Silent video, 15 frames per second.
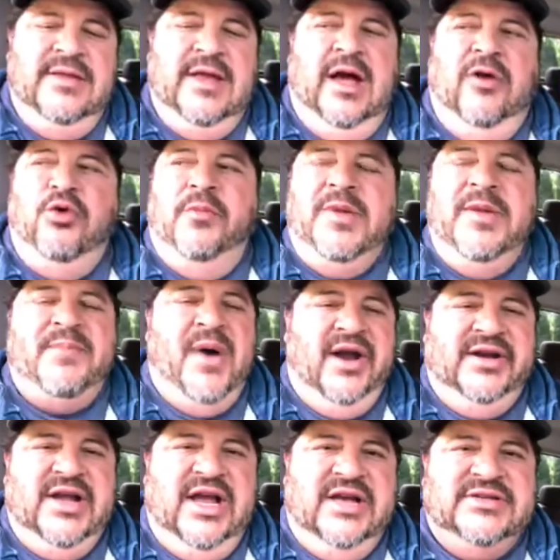Now, I will be
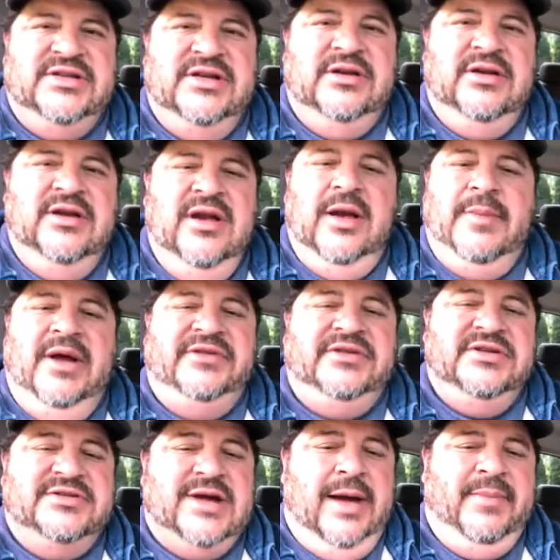podcasting about
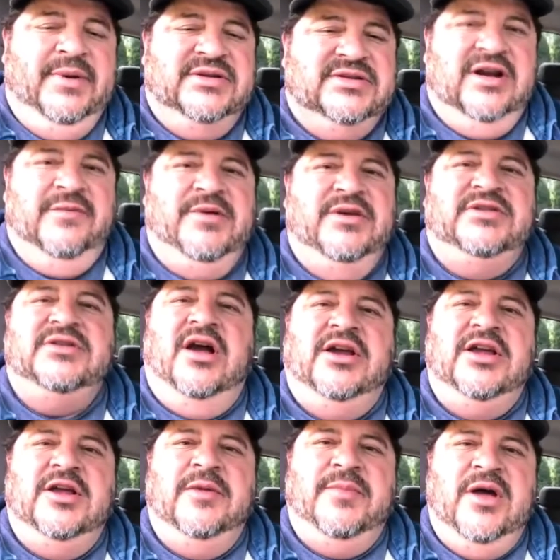these topics that I've been
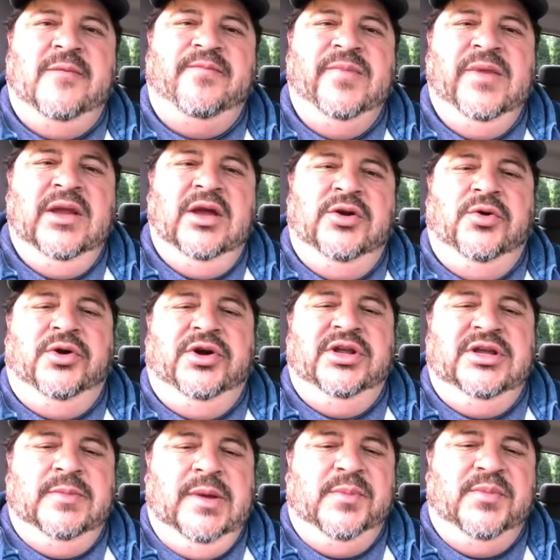talking about in order to
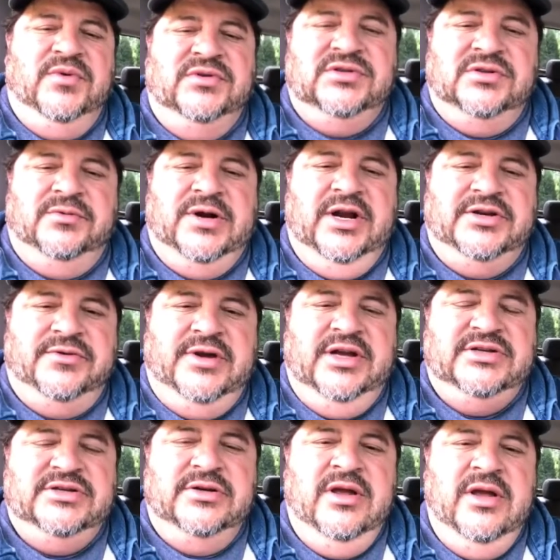get people into the right
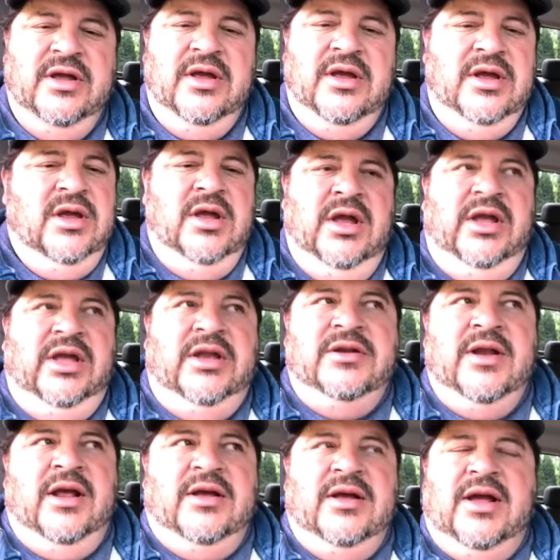direction.
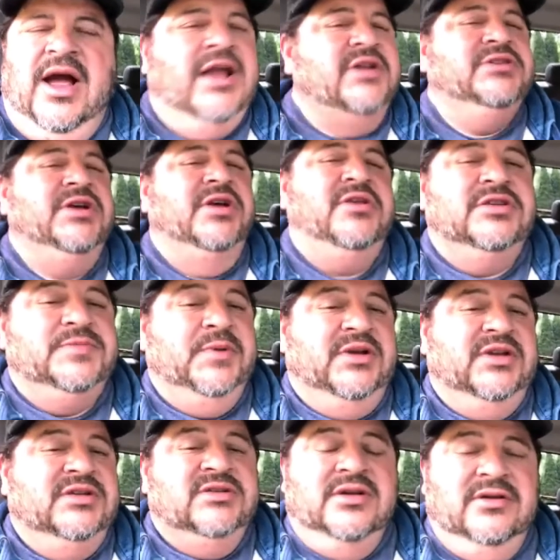And I can tell you this
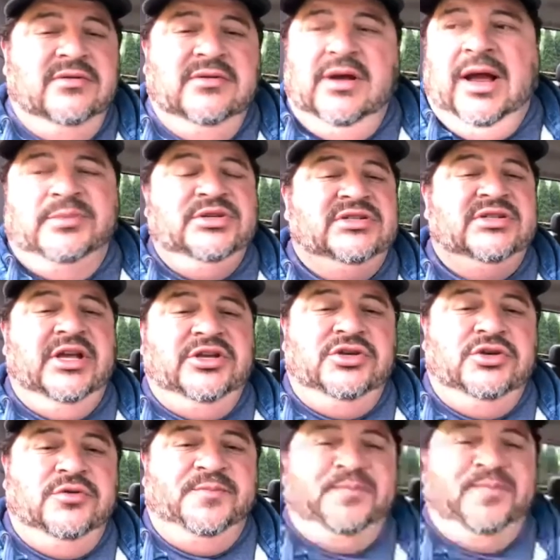because I'm just like
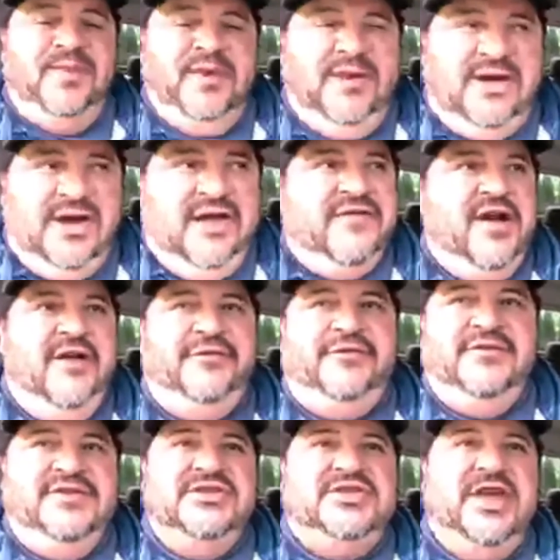you. And I've gone
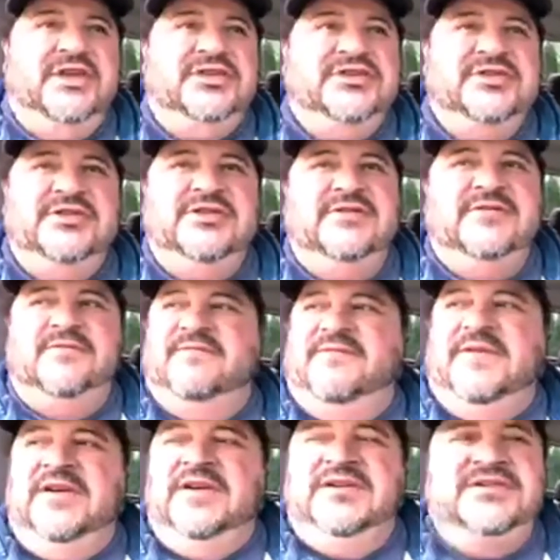through these changes and these
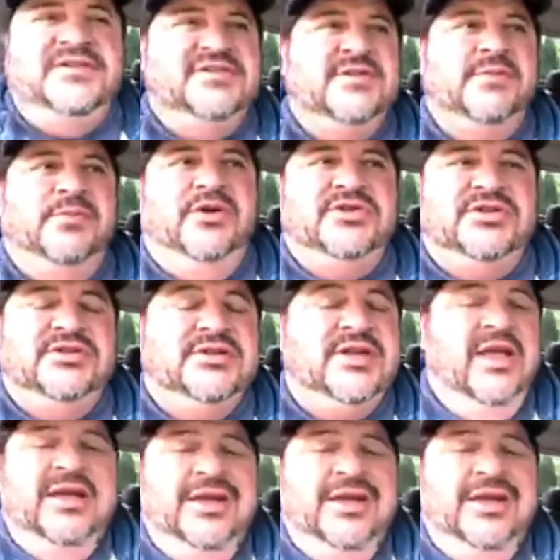feelings, these emotions.